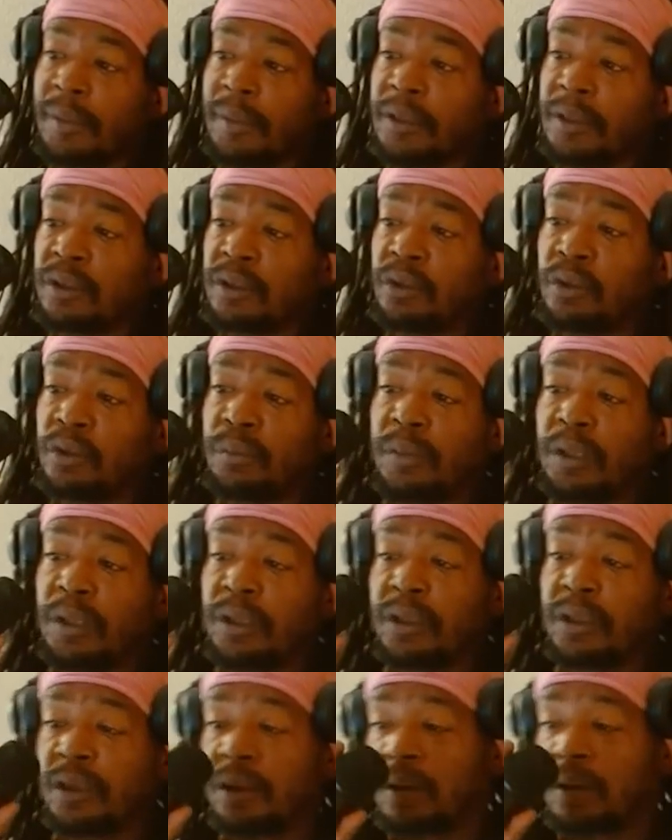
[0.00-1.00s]
what you about to do,
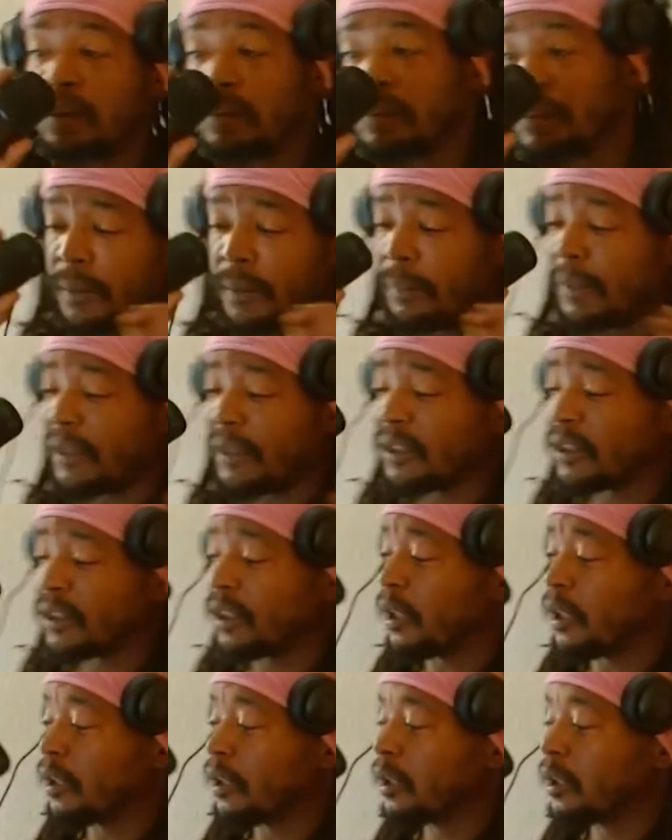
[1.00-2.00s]
Bird Club. About to
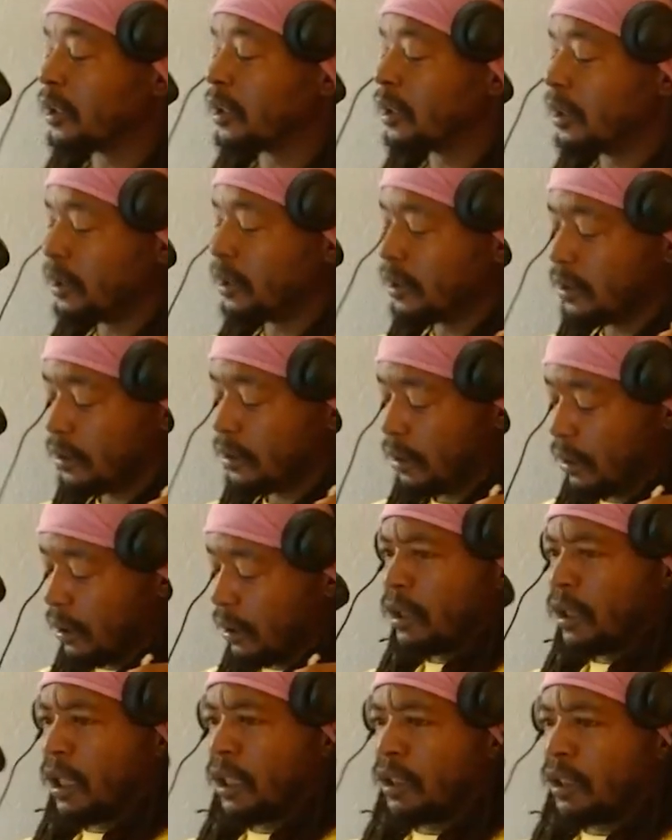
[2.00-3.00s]
take a look at these
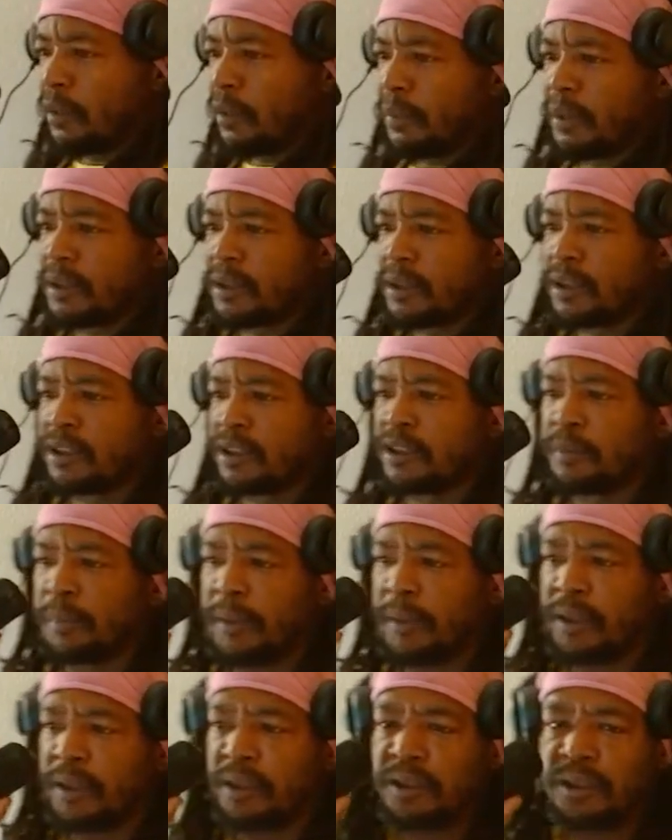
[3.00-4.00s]
cannabis
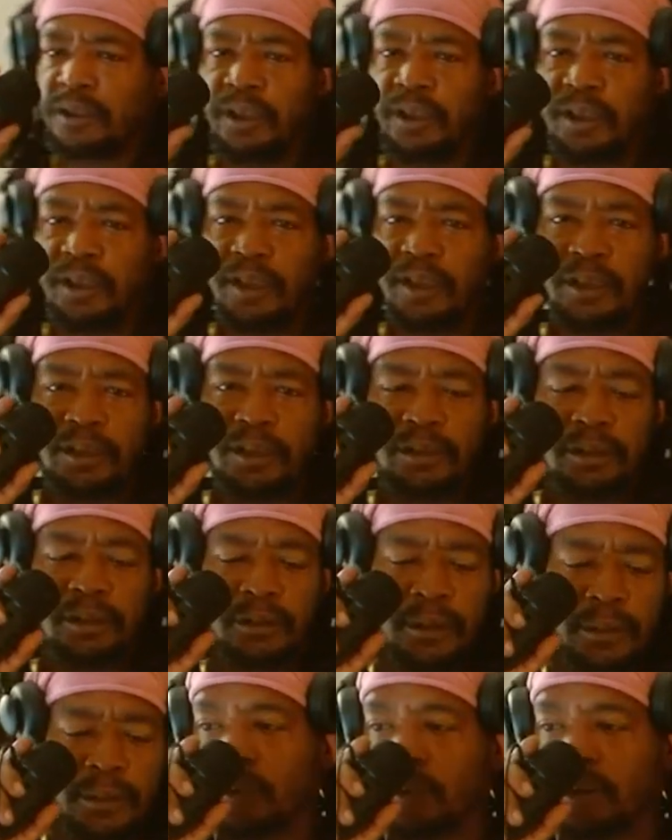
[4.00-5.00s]
conspiracy
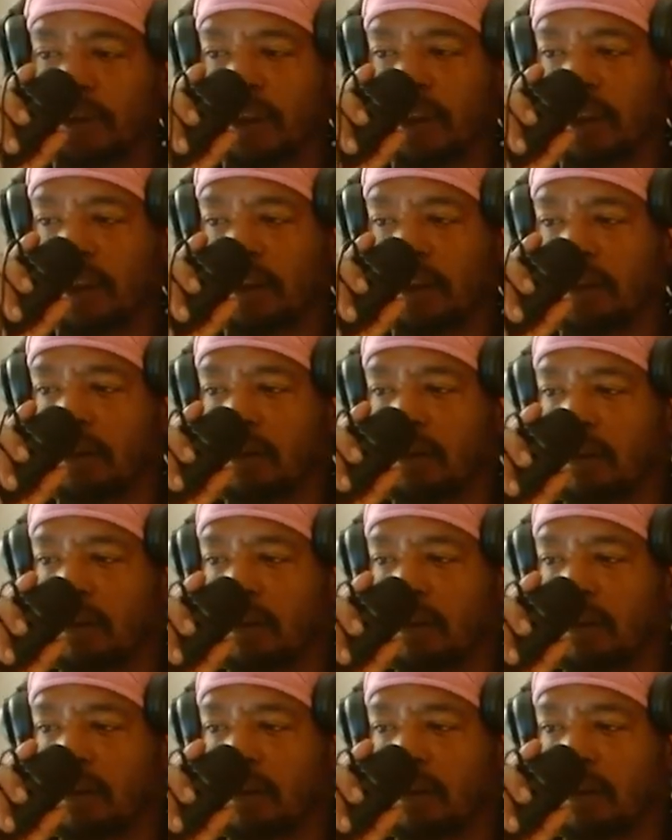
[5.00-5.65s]
theories, which I like